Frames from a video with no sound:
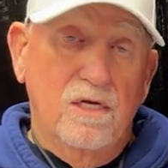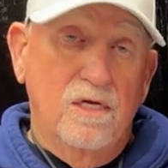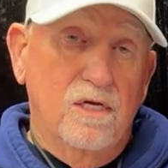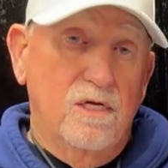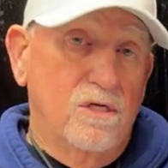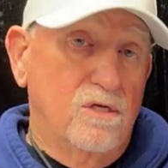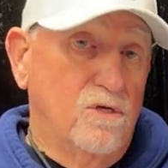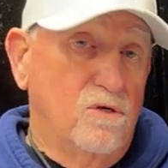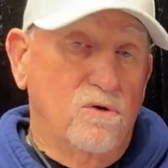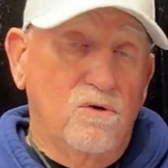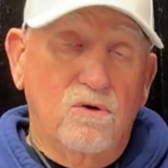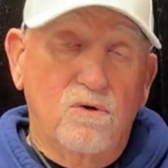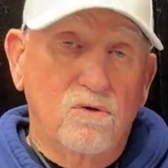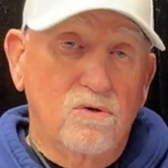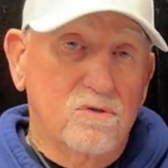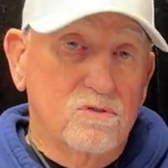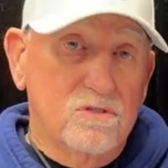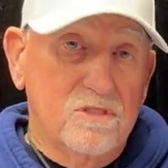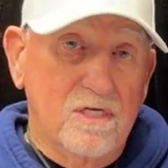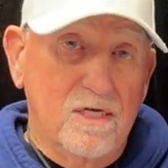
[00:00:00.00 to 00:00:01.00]
No
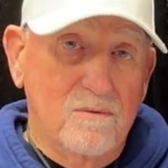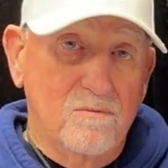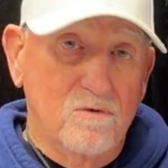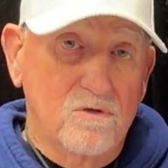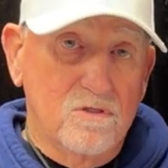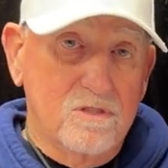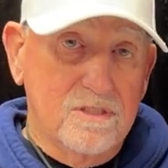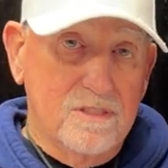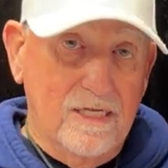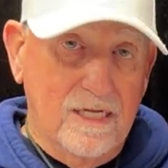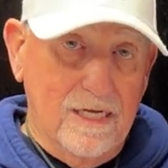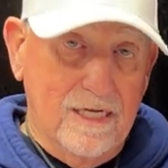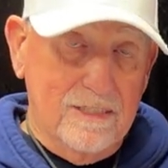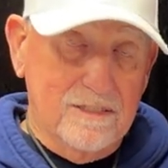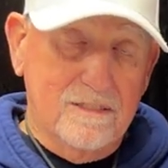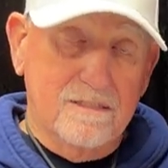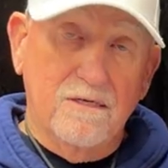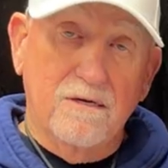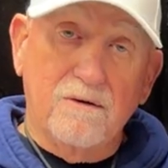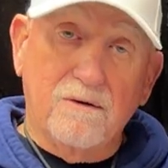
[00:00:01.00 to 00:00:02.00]
conocemos
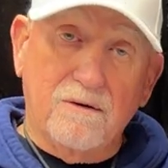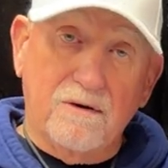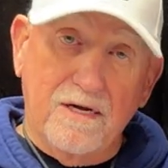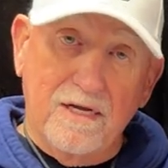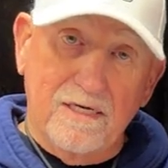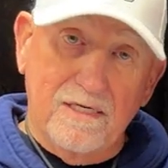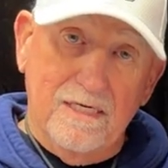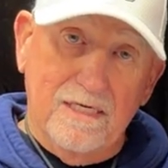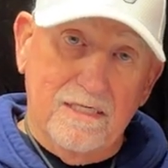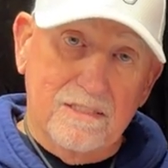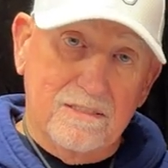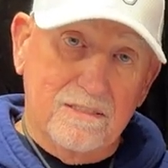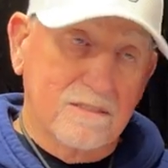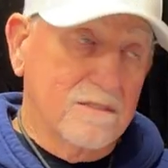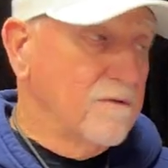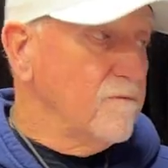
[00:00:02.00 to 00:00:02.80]
las reglas.